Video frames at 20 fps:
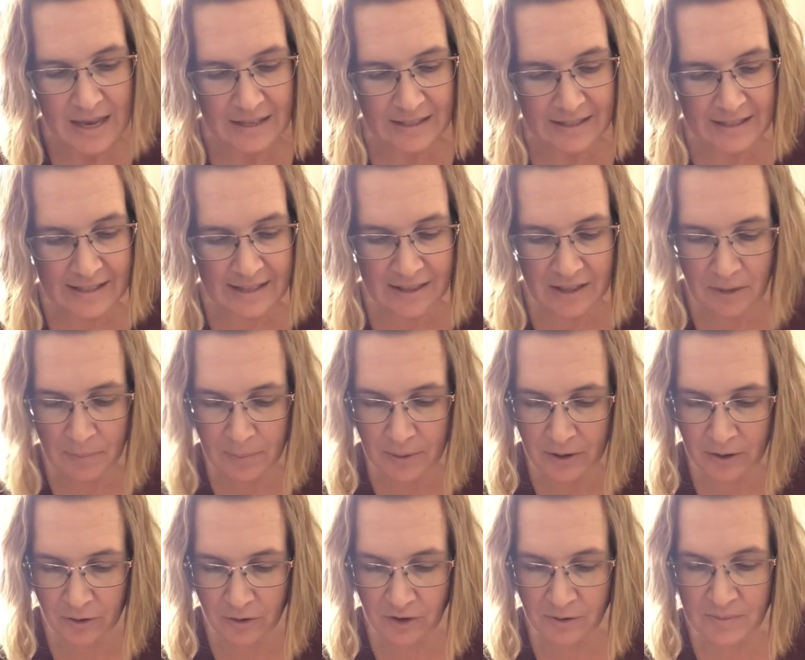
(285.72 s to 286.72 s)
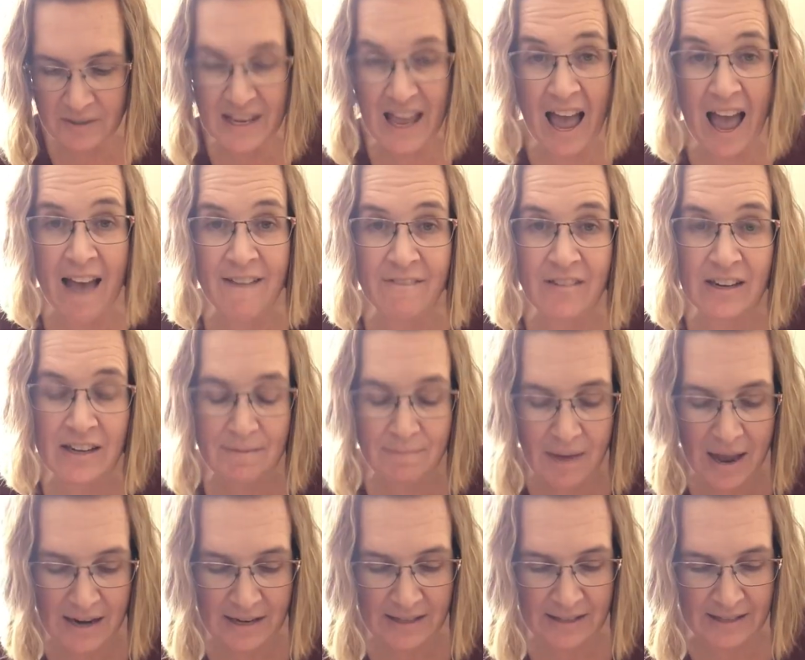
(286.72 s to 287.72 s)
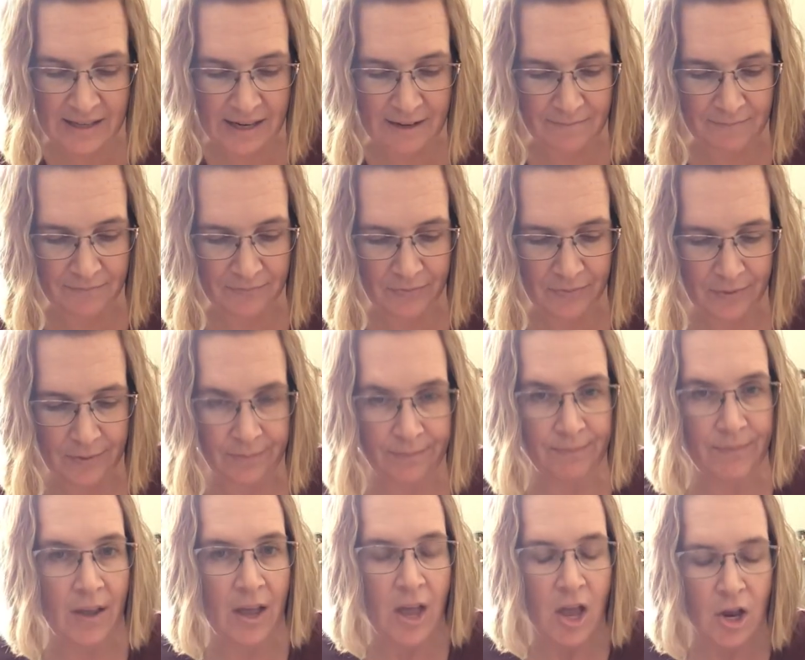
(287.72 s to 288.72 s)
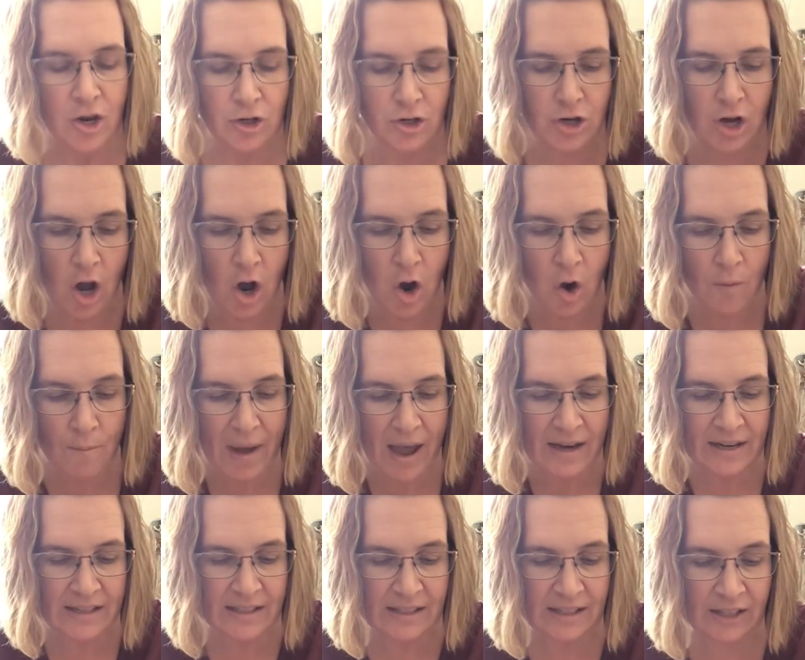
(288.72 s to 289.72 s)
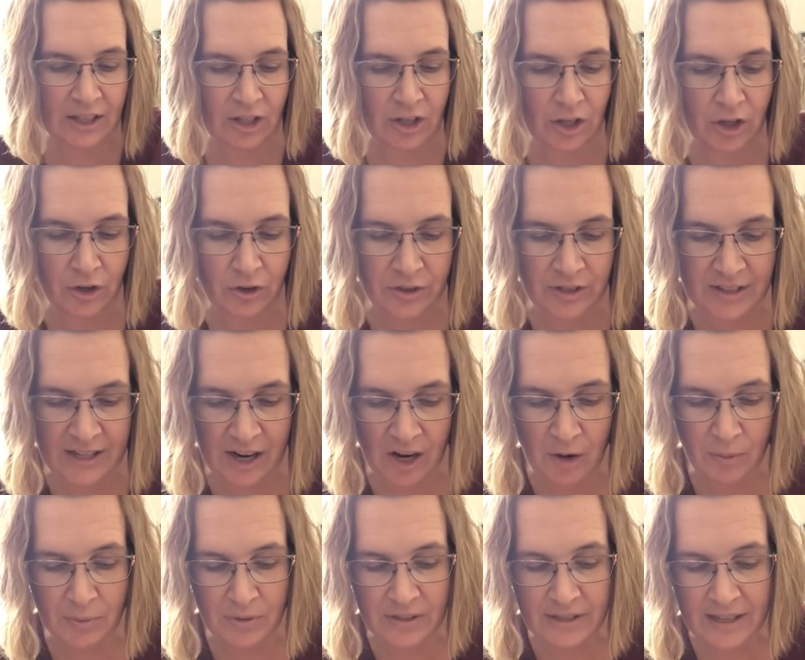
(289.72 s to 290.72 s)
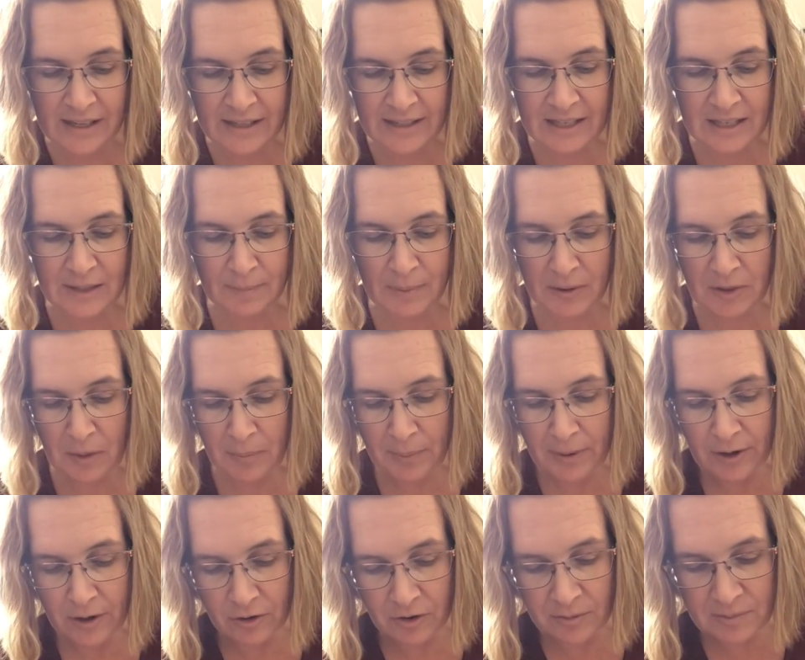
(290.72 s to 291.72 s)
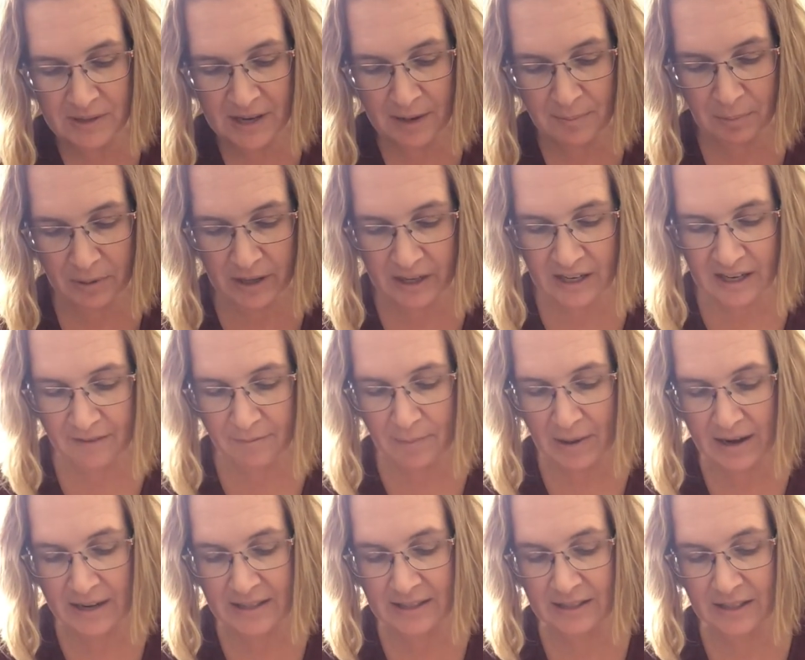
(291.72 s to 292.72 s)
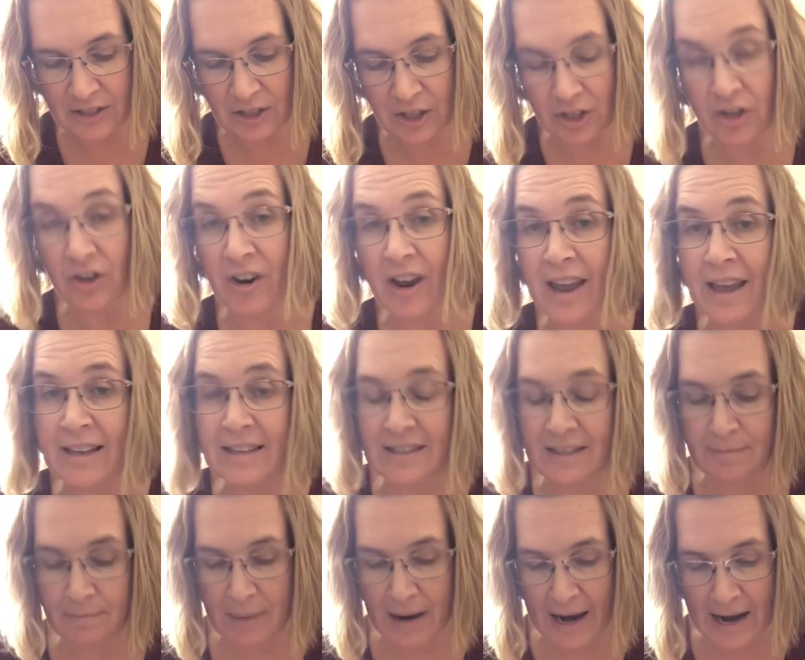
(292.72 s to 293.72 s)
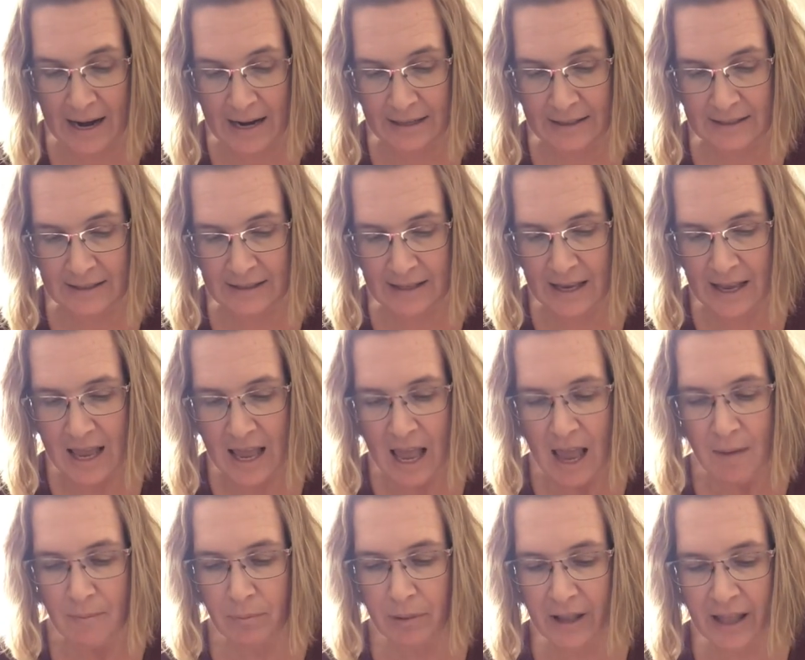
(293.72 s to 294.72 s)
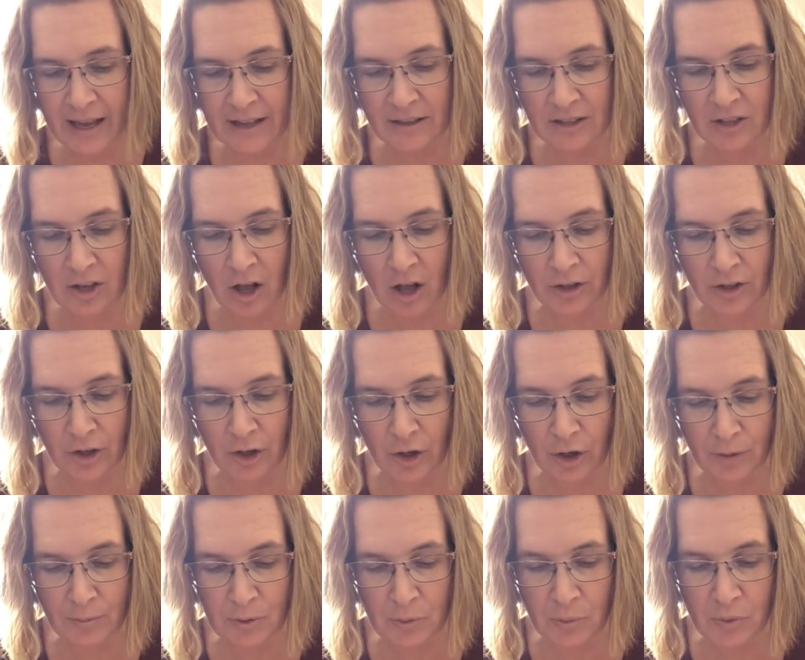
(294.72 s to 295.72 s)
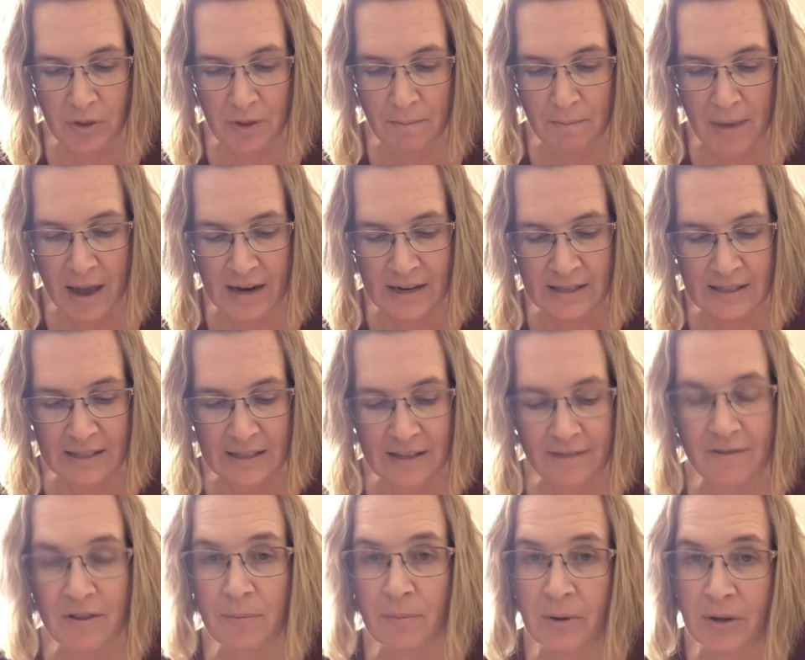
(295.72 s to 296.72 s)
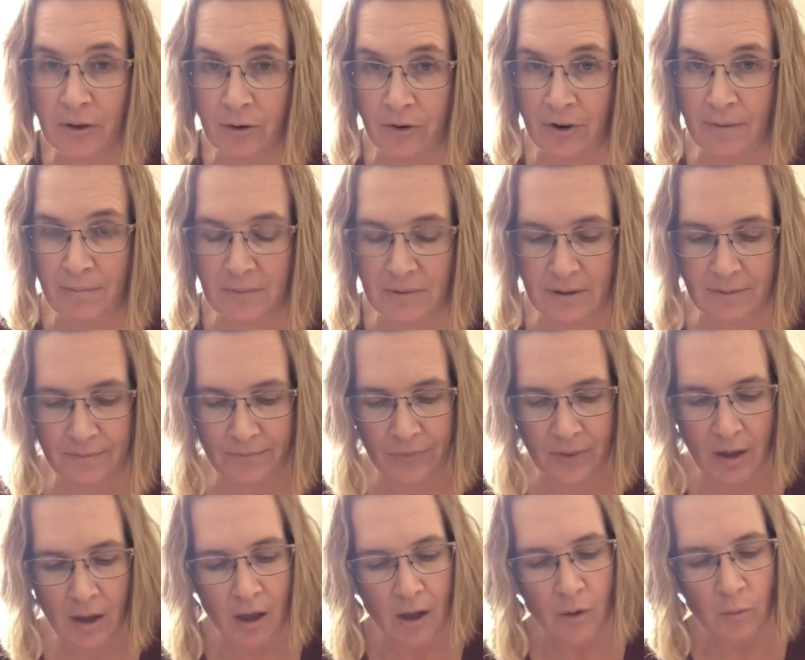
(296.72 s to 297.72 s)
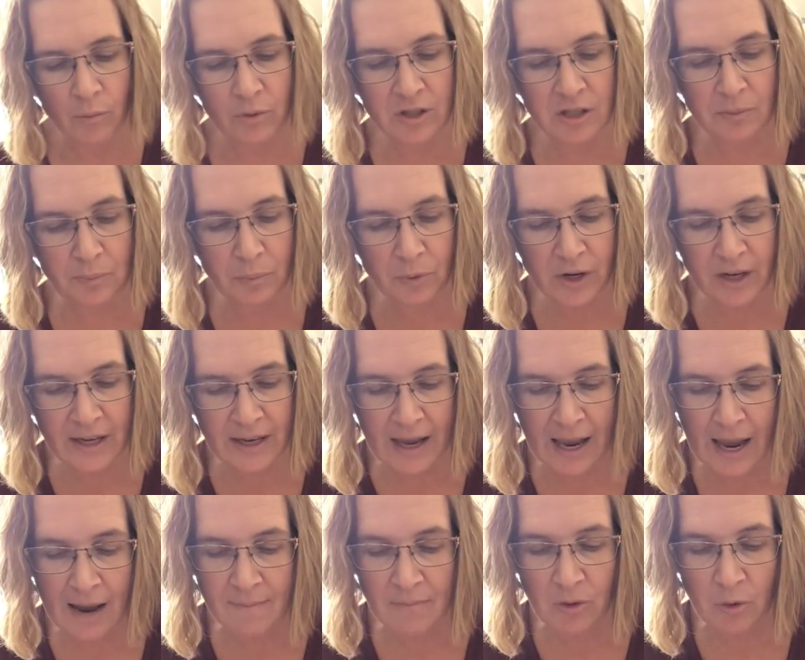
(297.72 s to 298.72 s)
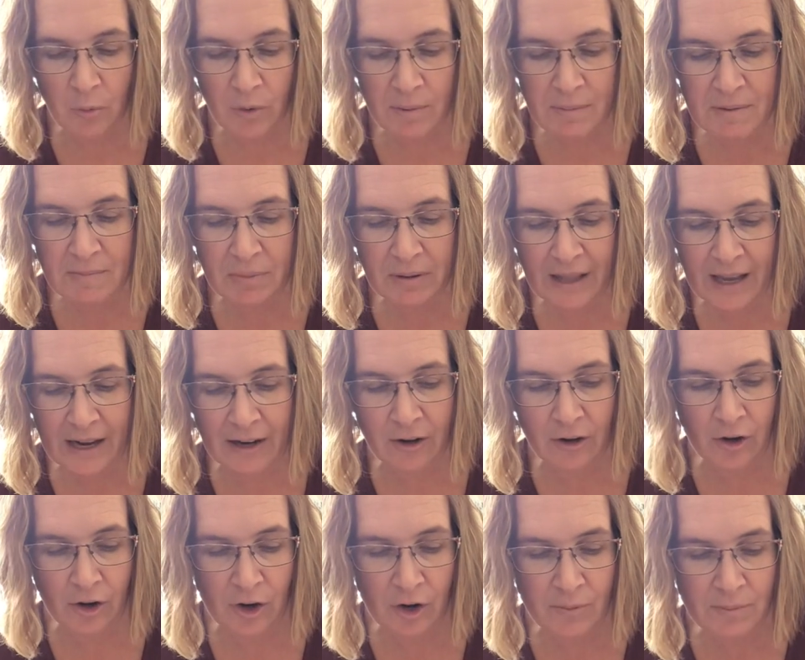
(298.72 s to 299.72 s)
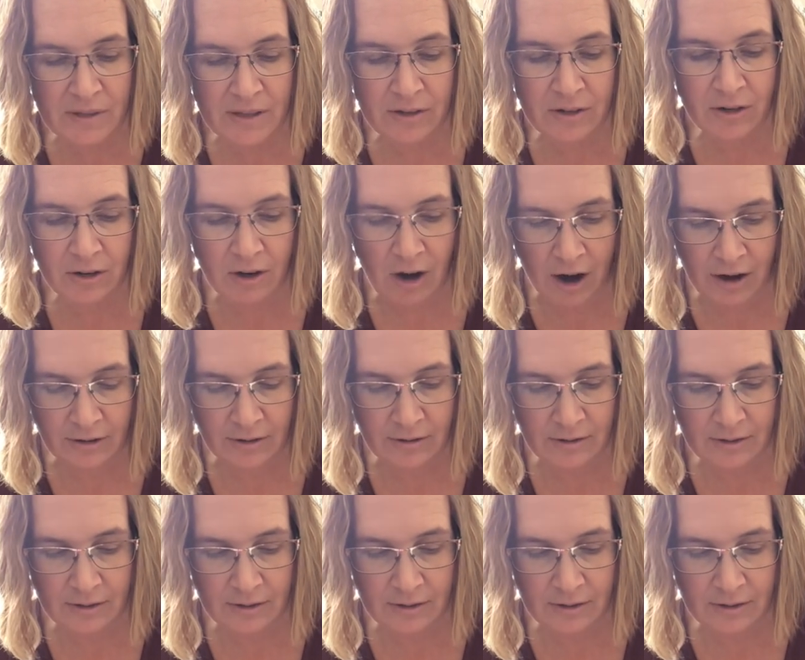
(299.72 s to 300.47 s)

Did the Pilgrims have any medicine? No medicine could cure the terrible sickness, but the Pilgrims had plenty of medicine to cure aches and pains. Plants called herbs were the medicine of the Pilgrims. When spring came, the women planted herbs in their gardens.